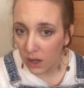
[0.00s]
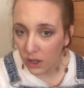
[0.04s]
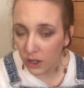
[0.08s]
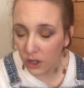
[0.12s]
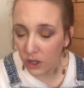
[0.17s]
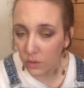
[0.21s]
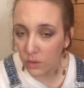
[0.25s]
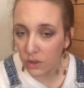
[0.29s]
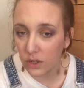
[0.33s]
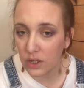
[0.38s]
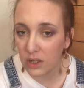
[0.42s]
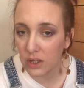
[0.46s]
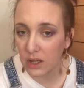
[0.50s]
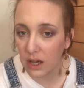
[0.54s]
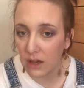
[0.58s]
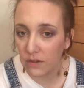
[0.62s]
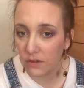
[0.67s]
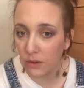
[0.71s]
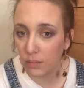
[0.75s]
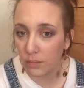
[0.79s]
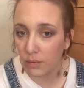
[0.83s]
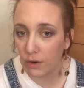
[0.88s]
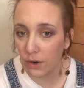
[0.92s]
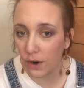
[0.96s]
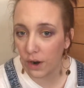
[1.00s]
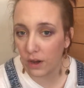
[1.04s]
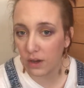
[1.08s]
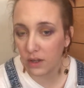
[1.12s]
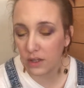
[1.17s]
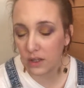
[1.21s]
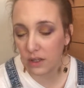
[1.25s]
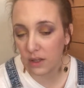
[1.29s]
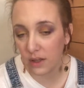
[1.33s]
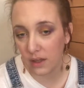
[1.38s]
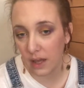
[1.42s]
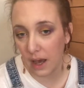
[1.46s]
you would get the
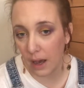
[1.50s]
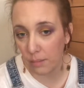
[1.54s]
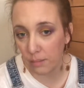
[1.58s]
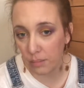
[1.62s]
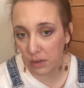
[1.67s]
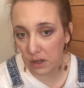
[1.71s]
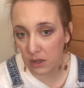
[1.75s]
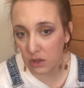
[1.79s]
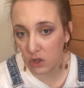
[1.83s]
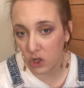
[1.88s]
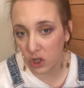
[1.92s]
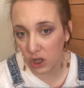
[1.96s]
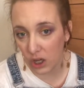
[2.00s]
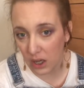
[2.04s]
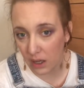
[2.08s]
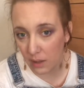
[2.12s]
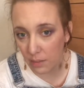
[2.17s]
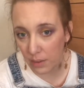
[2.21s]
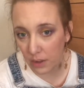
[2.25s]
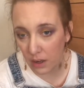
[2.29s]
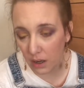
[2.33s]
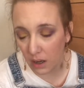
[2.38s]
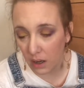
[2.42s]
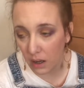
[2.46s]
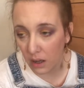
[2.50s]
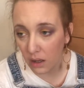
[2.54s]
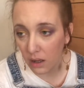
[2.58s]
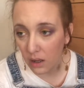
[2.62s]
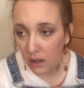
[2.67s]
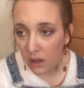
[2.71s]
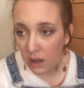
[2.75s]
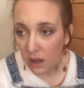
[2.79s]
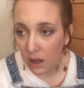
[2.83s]
products that bit cheaper.